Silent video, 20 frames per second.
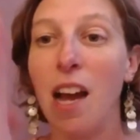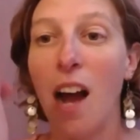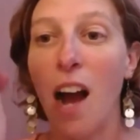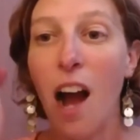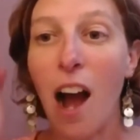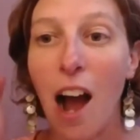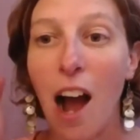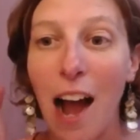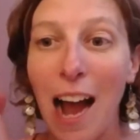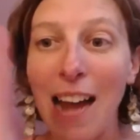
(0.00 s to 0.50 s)

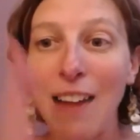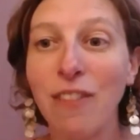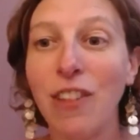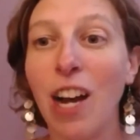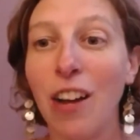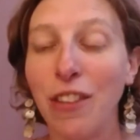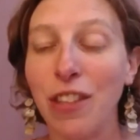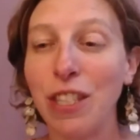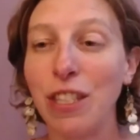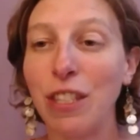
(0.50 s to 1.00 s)
I've
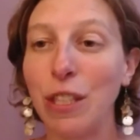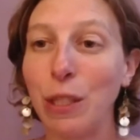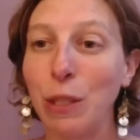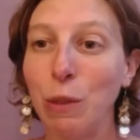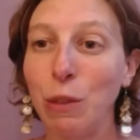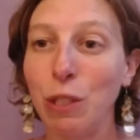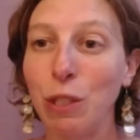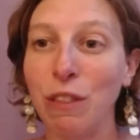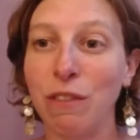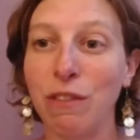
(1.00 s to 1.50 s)
got the
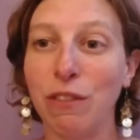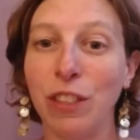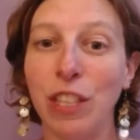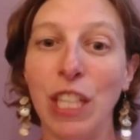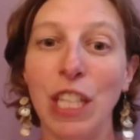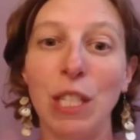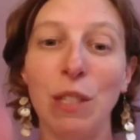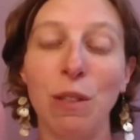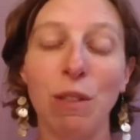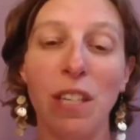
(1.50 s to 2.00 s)
solution for
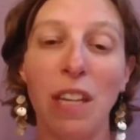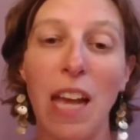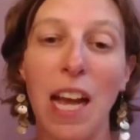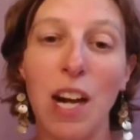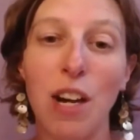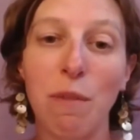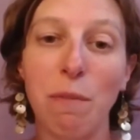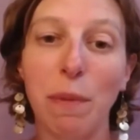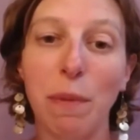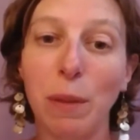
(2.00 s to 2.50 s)
you to
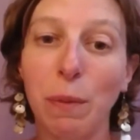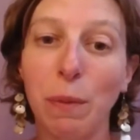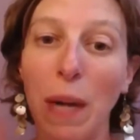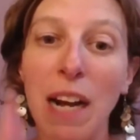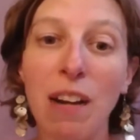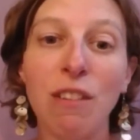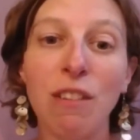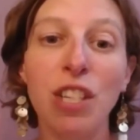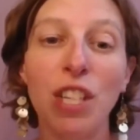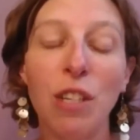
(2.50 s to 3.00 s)
help
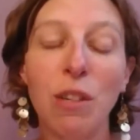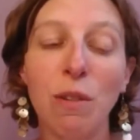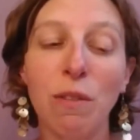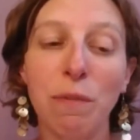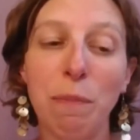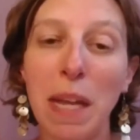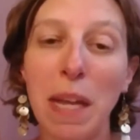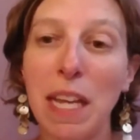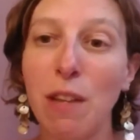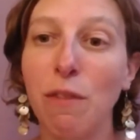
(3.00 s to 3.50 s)
ground you,
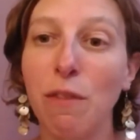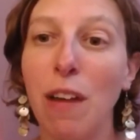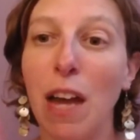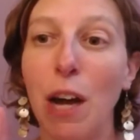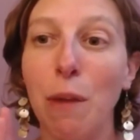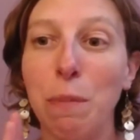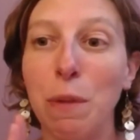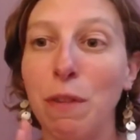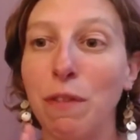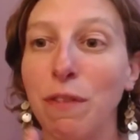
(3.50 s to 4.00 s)

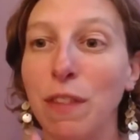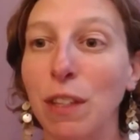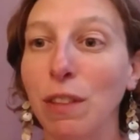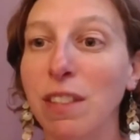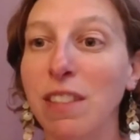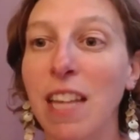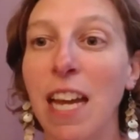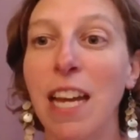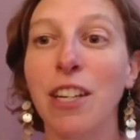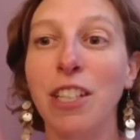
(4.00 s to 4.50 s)
help you feel
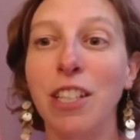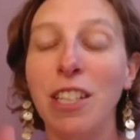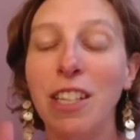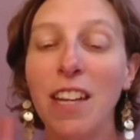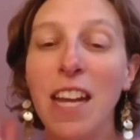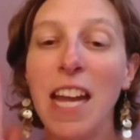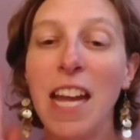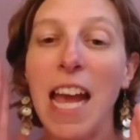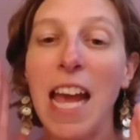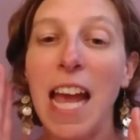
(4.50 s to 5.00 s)

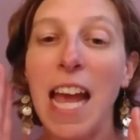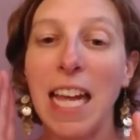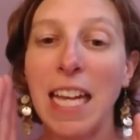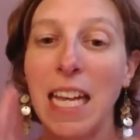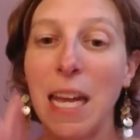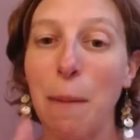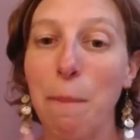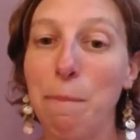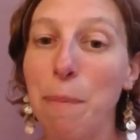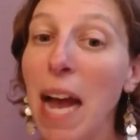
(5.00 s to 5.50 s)
centered and
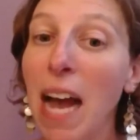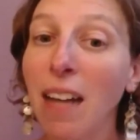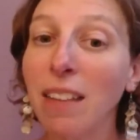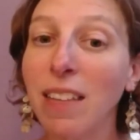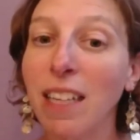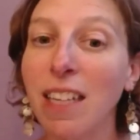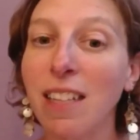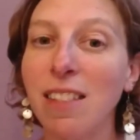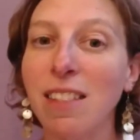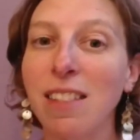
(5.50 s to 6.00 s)
get
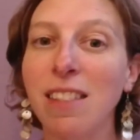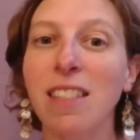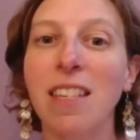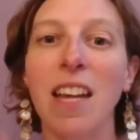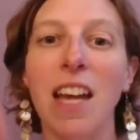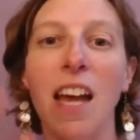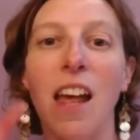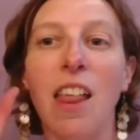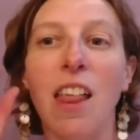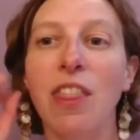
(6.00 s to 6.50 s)
balanced,
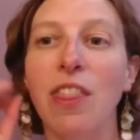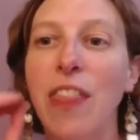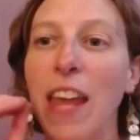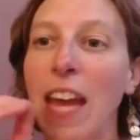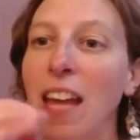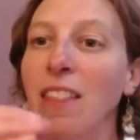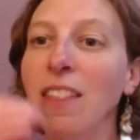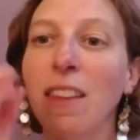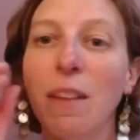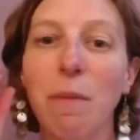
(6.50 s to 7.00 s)

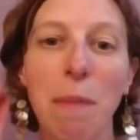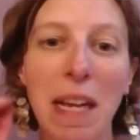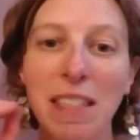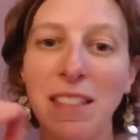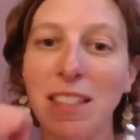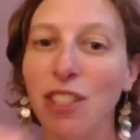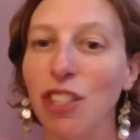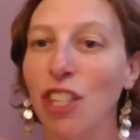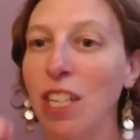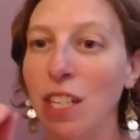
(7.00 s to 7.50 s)
then the
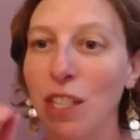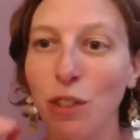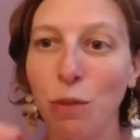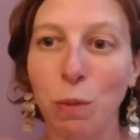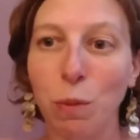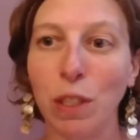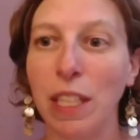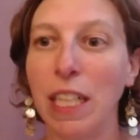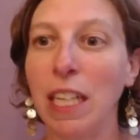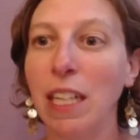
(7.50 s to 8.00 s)
messaging is
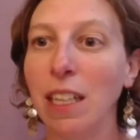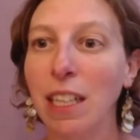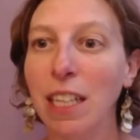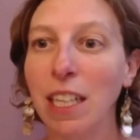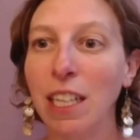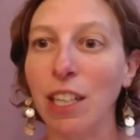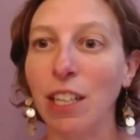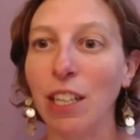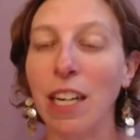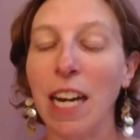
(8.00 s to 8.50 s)
really
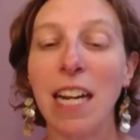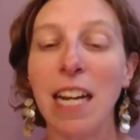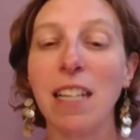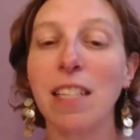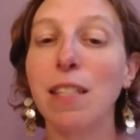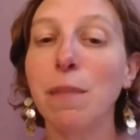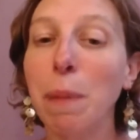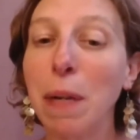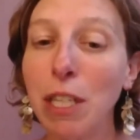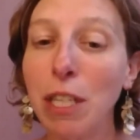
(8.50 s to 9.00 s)
clear. And
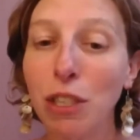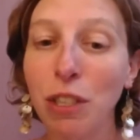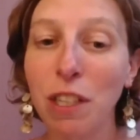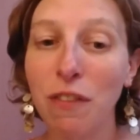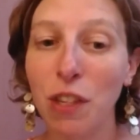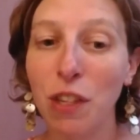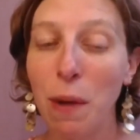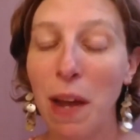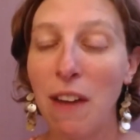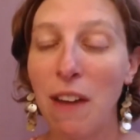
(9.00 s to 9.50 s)
especially if
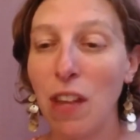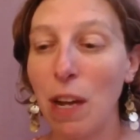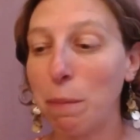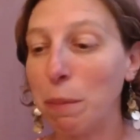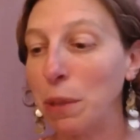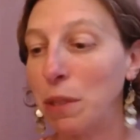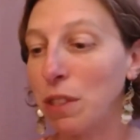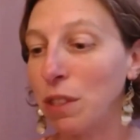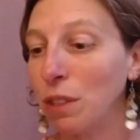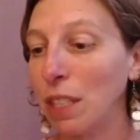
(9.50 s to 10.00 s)
you have that
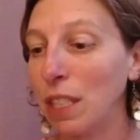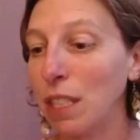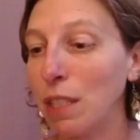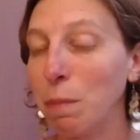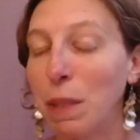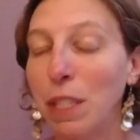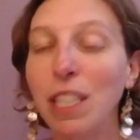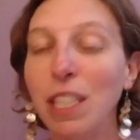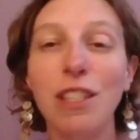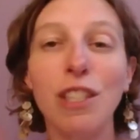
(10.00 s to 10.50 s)
personal
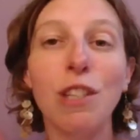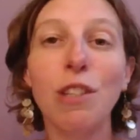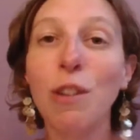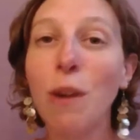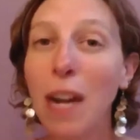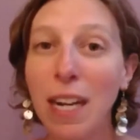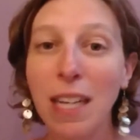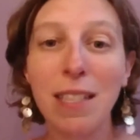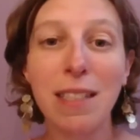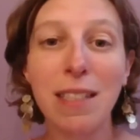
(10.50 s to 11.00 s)
experience, you
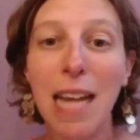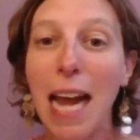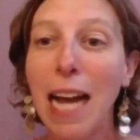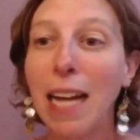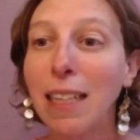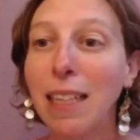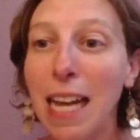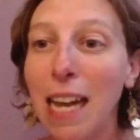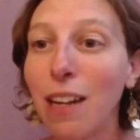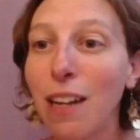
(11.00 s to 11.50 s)
know
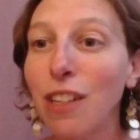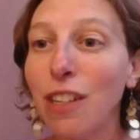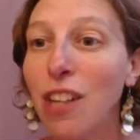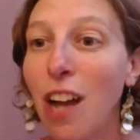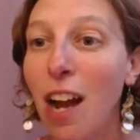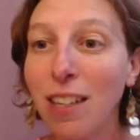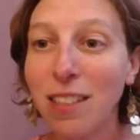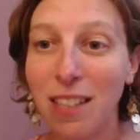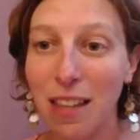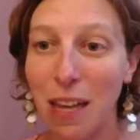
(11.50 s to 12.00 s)
exactly how to
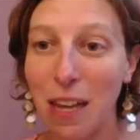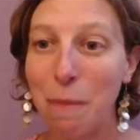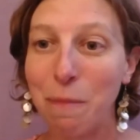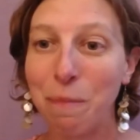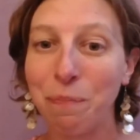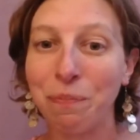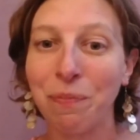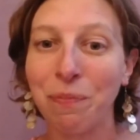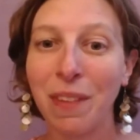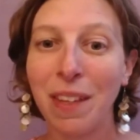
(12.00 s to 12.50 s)
talk to them
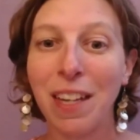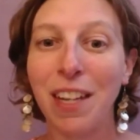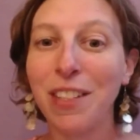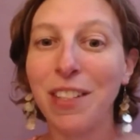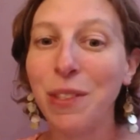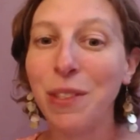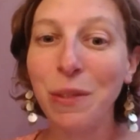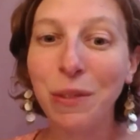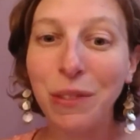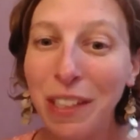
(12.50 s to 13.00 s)

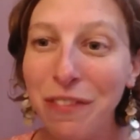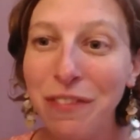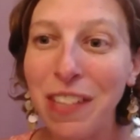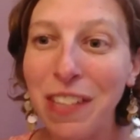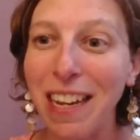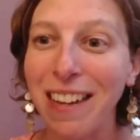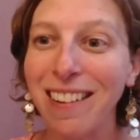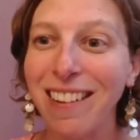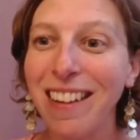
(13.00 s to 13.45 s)
because you lived it.